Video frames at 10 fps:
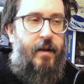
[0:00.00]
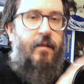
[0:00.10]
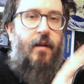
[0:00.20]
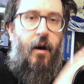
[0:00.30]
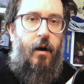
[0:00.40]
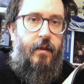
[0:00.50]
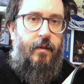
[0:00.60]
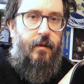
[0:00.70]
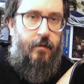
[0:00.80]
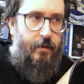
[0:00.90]
It's hard in
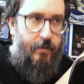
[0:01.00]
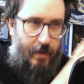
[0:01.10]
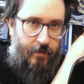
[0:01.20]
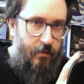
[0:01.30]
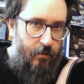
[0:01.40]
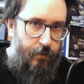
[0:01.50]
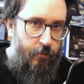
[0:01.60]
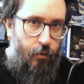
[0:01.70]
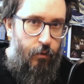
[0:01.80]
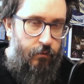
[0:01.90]
the denseness of the
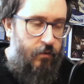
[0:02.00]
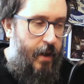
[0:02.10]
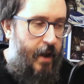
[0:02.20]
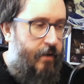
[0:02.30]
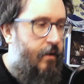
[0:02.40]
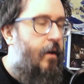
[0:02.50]
rules respect,